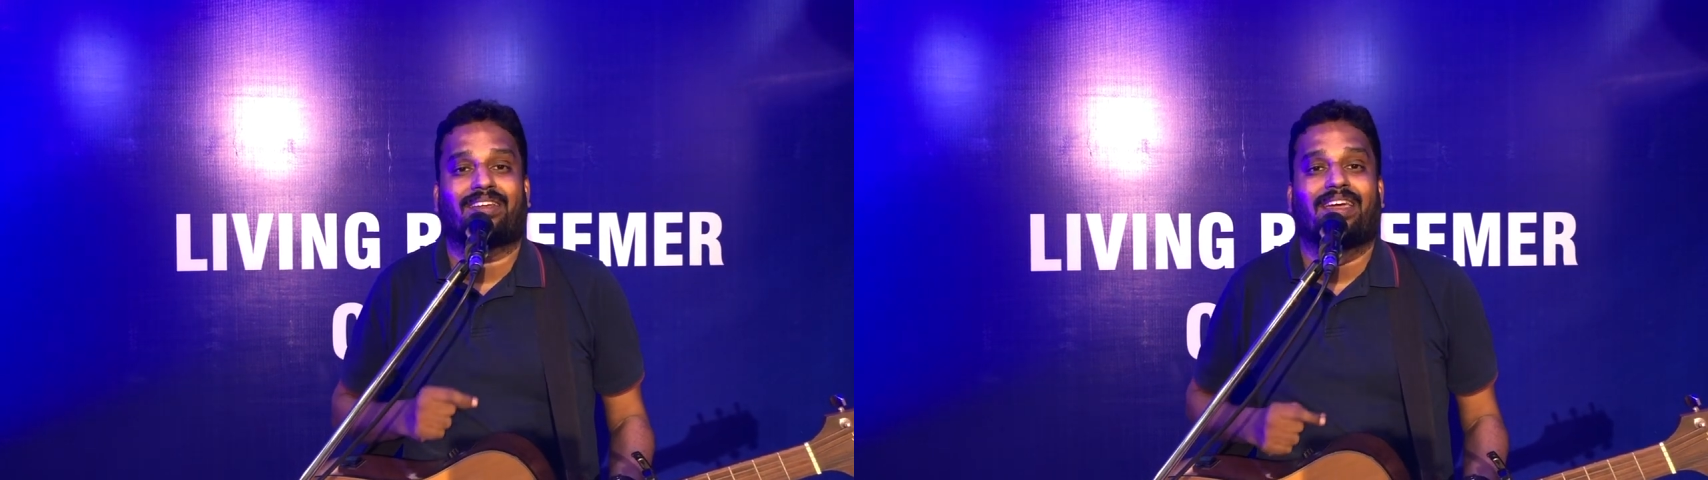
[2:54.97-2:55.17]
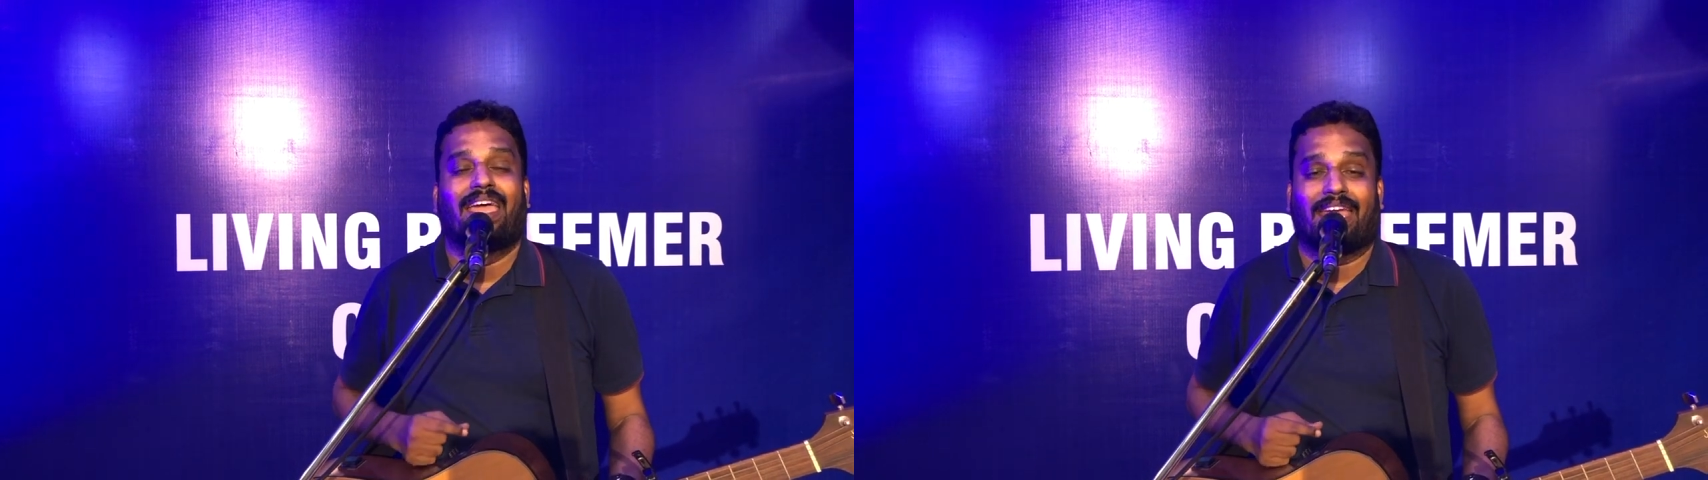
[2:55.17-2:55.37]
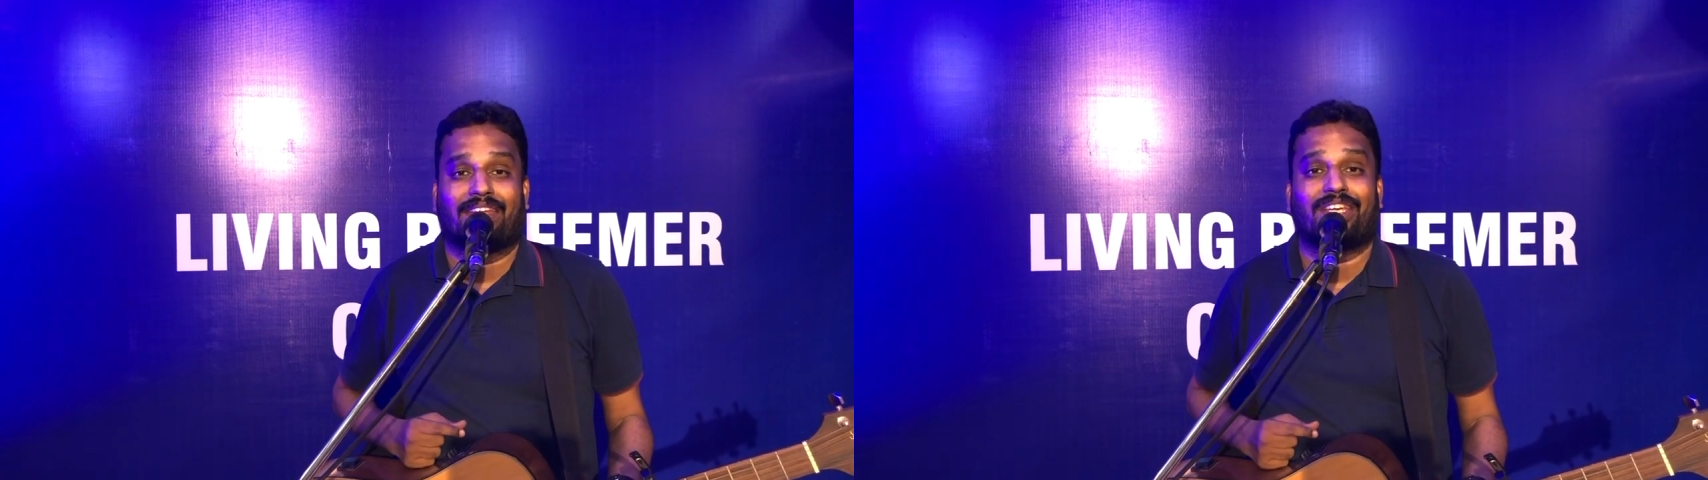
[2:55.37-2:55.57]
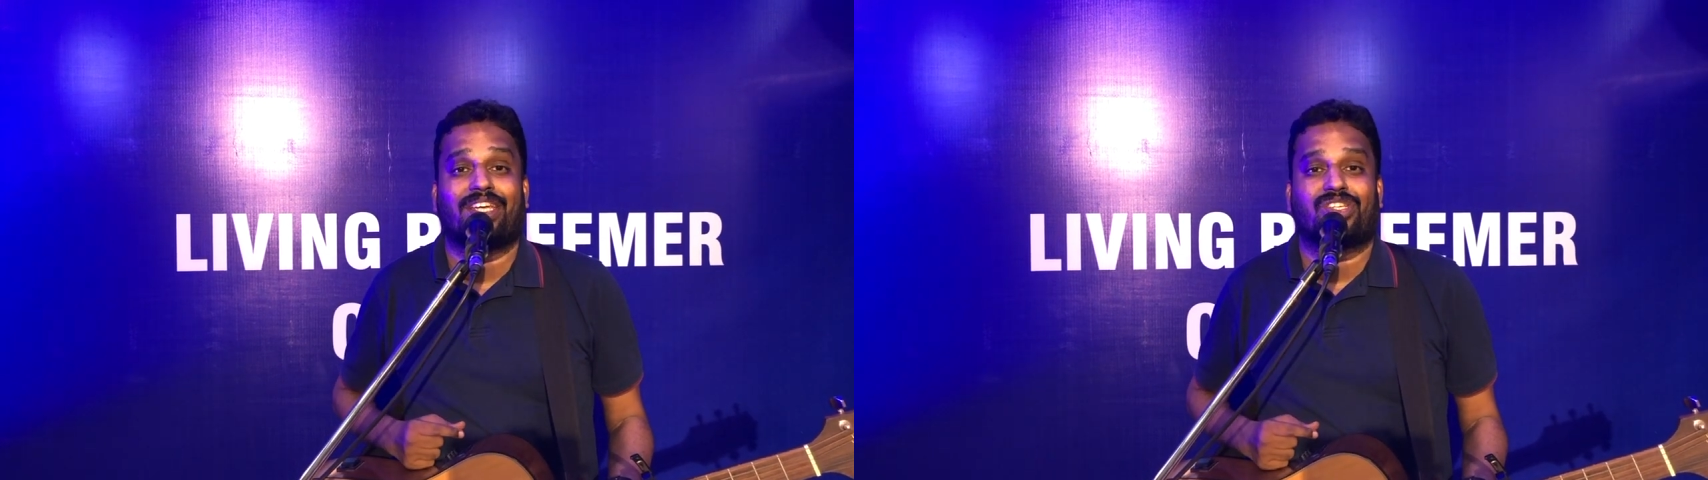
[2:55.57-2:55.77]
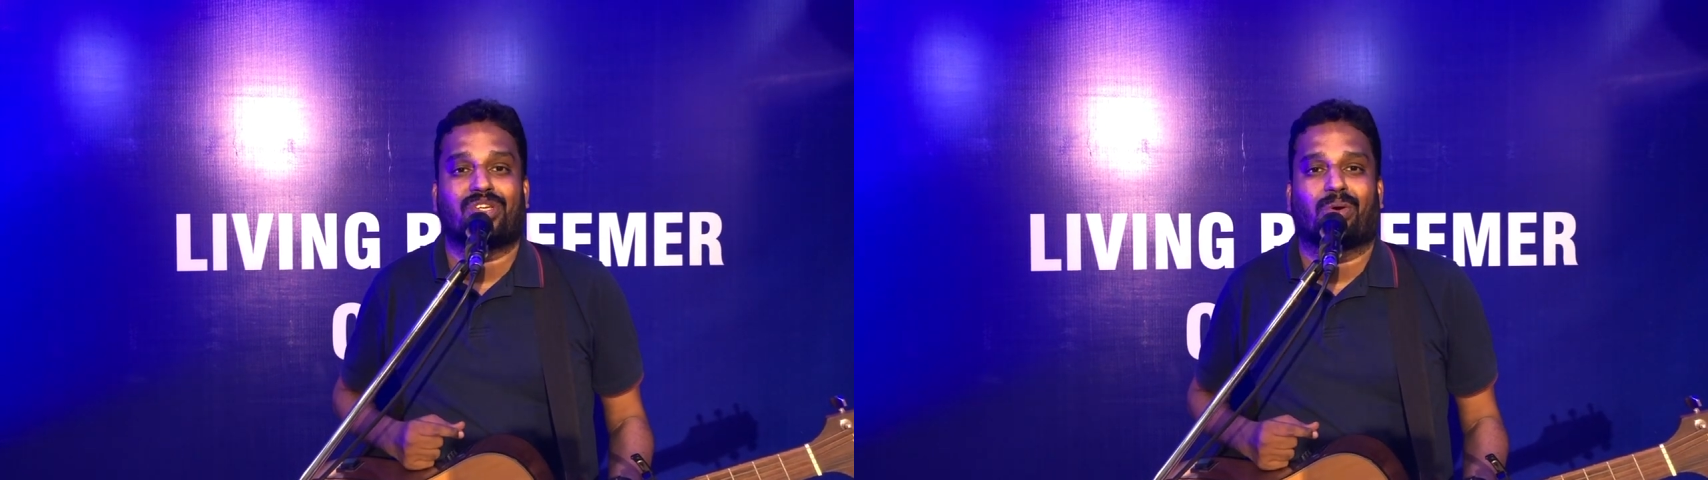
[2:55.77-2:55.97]
And
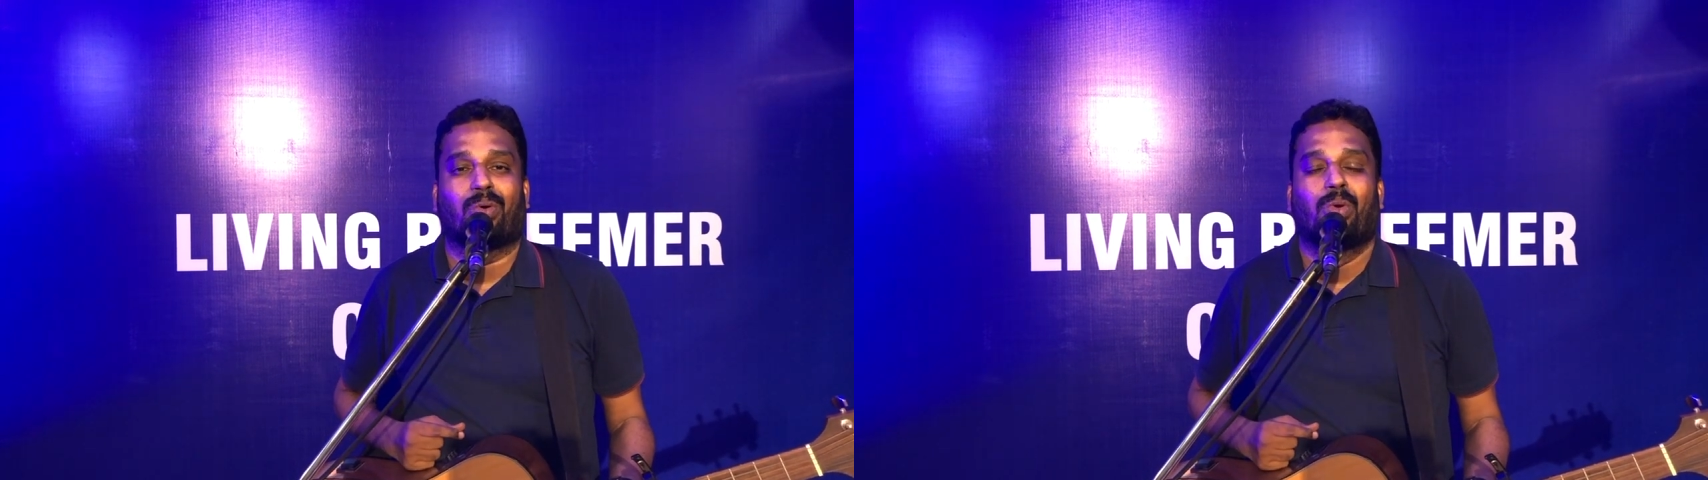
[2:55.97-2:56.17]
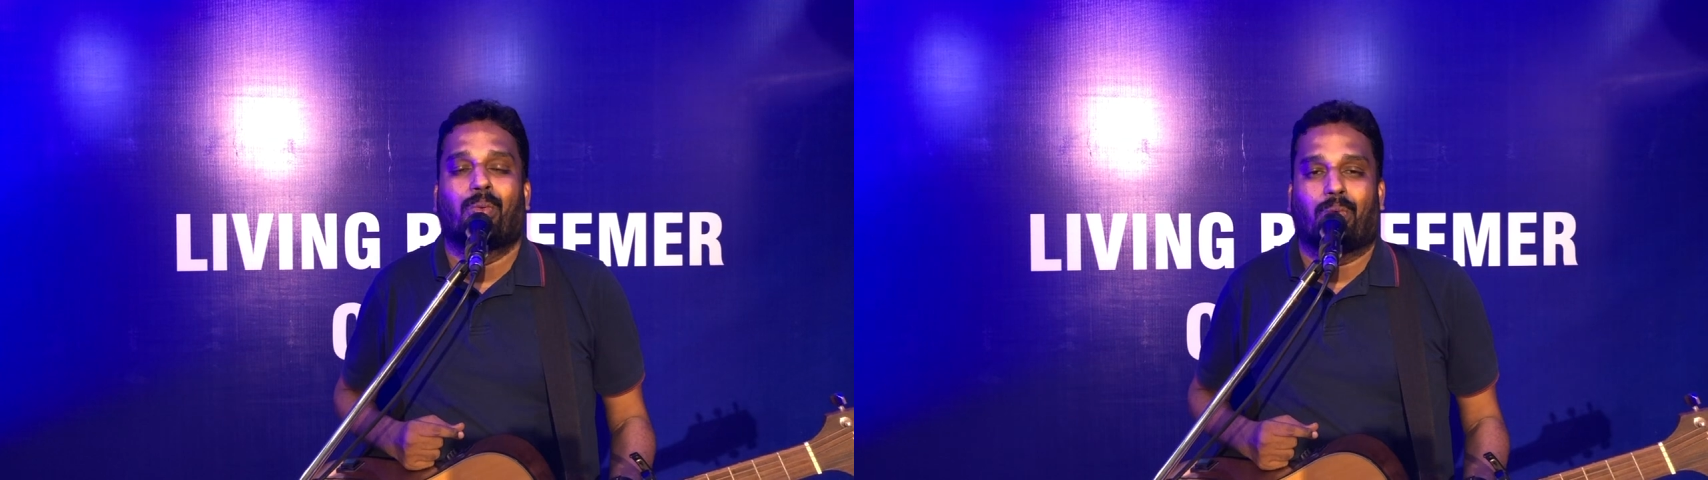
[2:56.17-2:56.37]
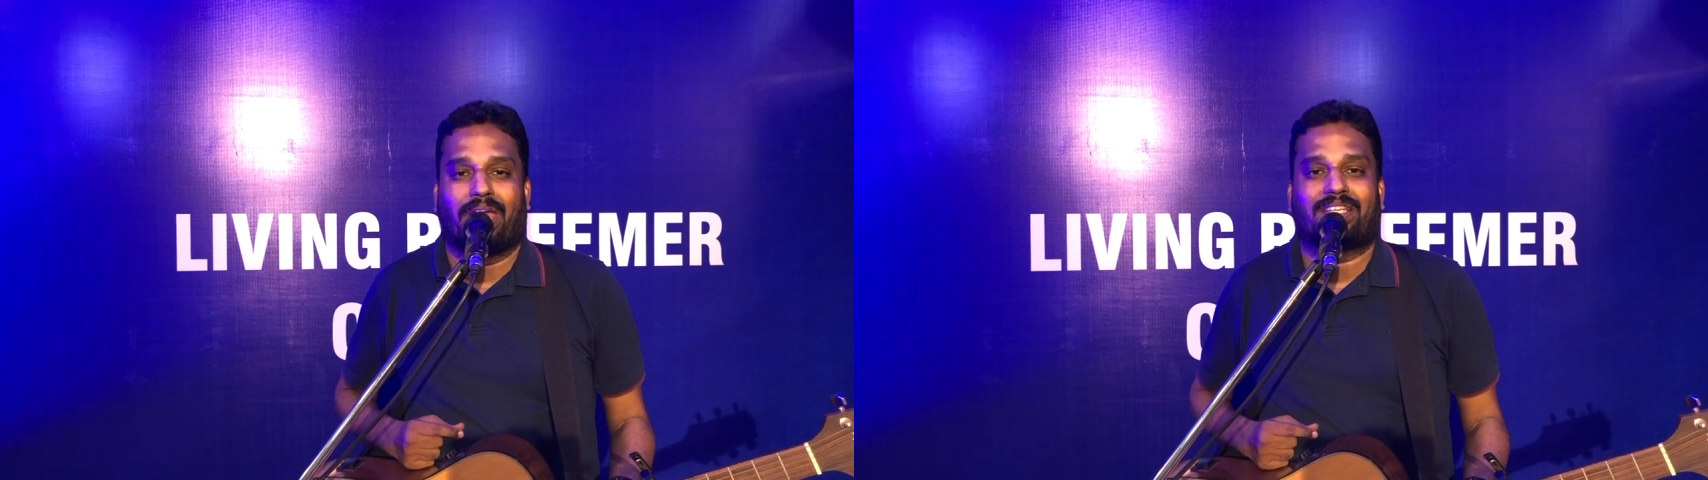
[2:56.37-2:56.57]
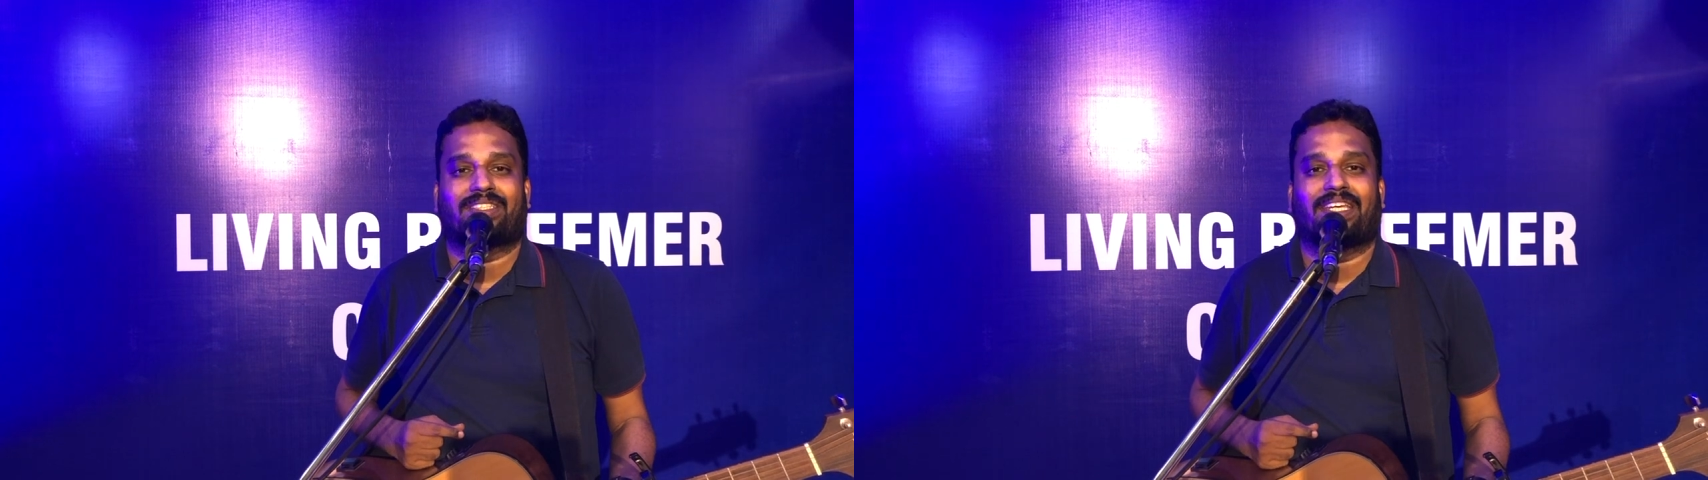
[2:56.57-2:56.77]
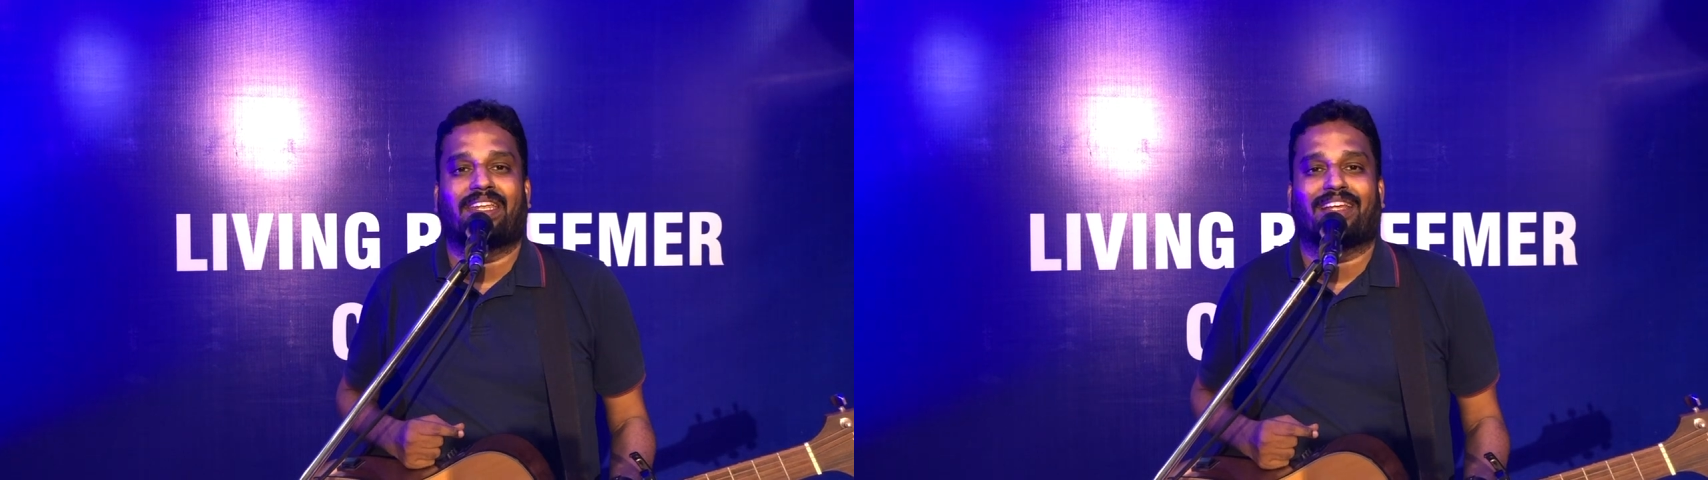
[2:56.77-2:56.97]
he is your
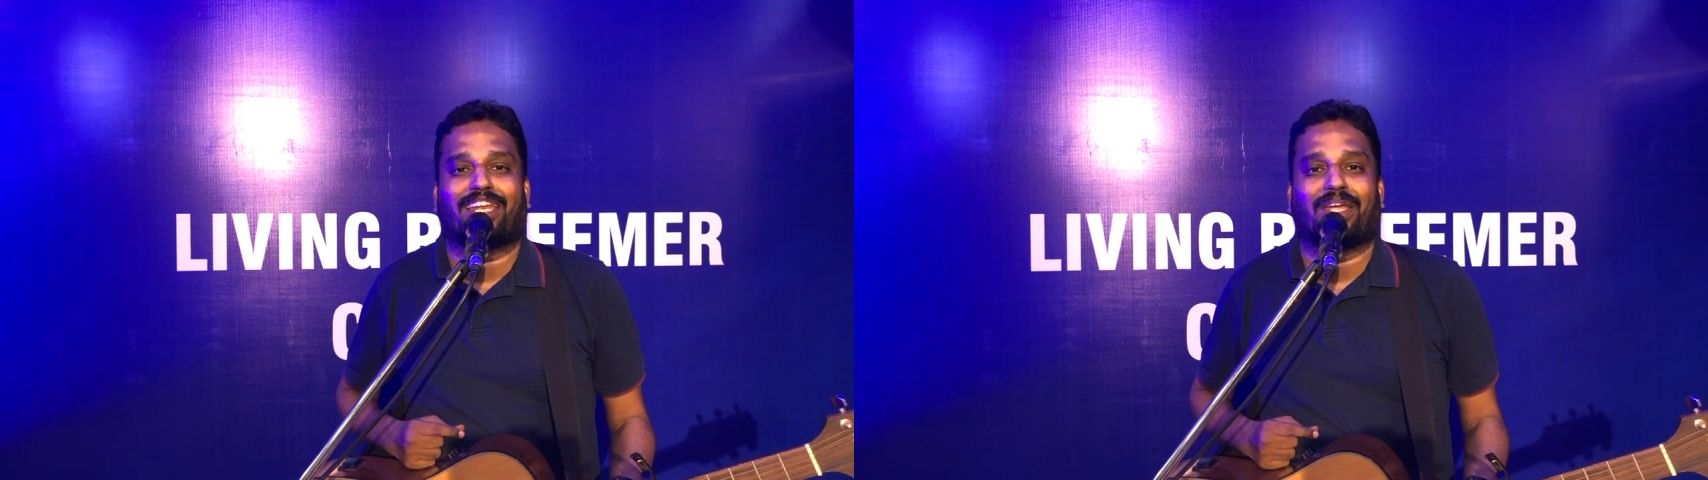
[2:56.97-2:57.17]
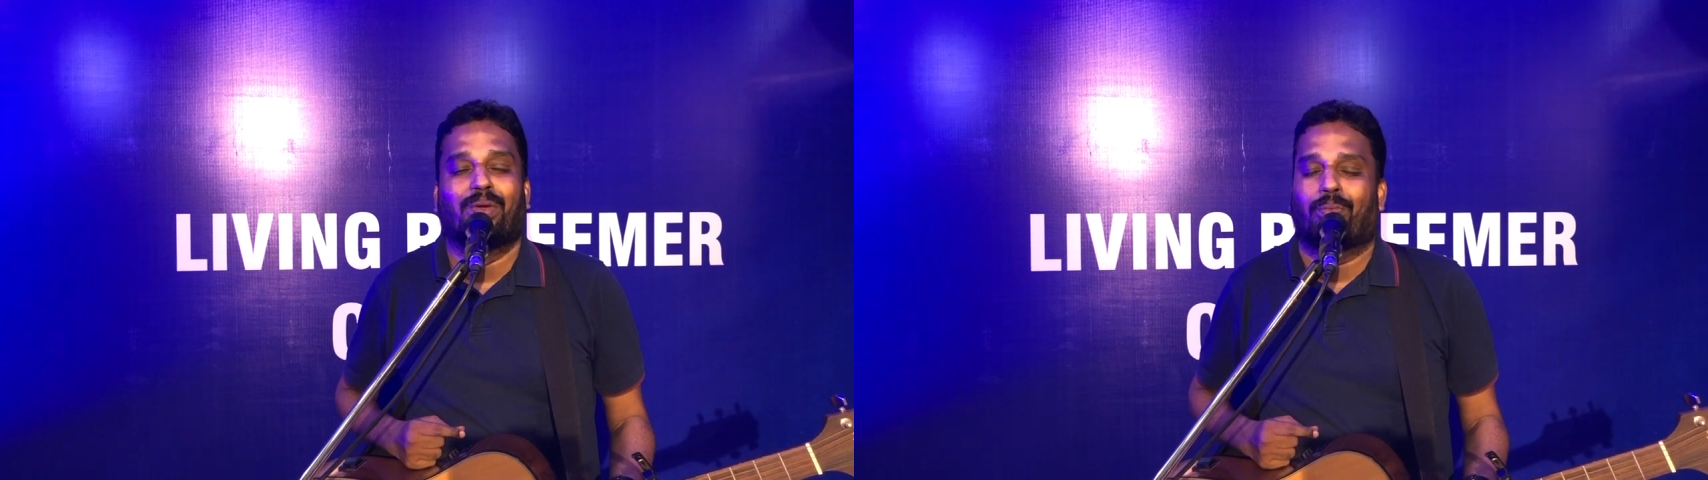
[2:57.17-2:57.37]
exceedingly